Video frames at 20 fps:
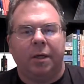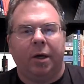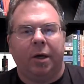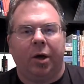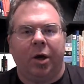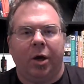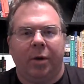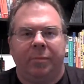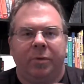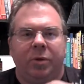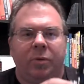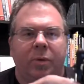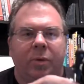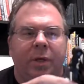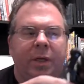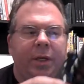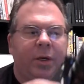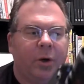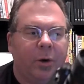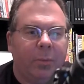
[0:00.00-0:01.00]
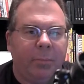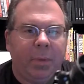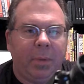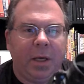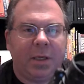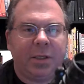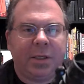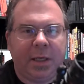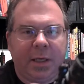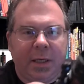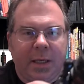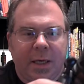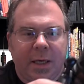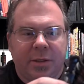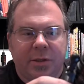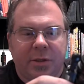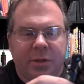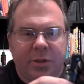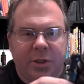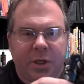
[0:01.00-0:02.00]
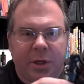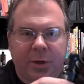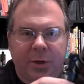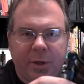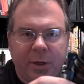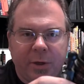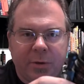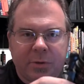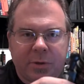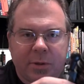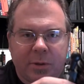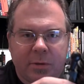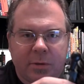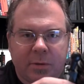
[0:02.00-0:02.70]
you want to hear a buzzing as the shutter goes.